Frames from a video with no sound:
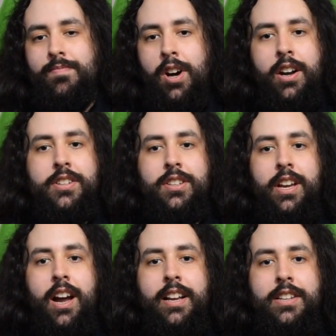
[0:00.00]
honestly,
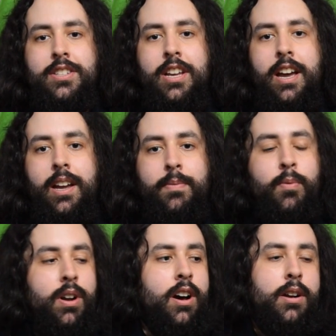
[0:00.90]
I can say
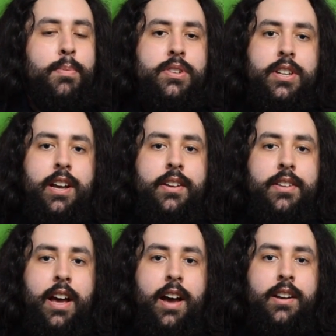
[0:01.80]
100%
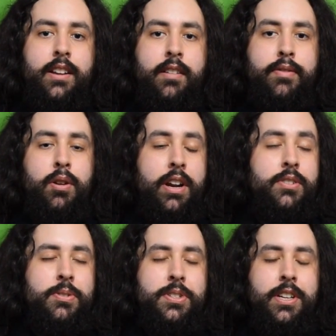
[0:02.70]
that if you're
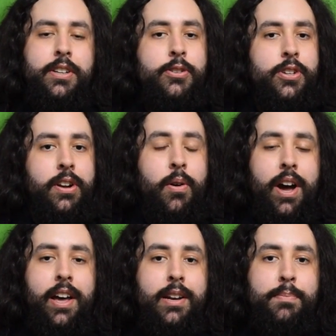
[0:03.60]
interested, you should go
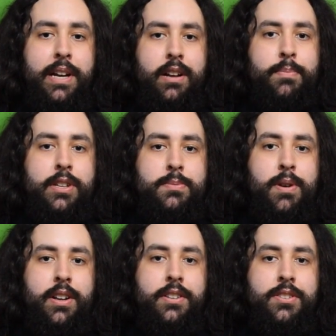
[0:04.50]
ahead and pick up these
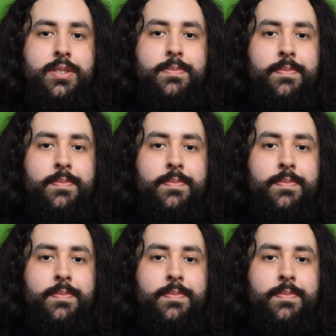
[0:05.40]
buttons.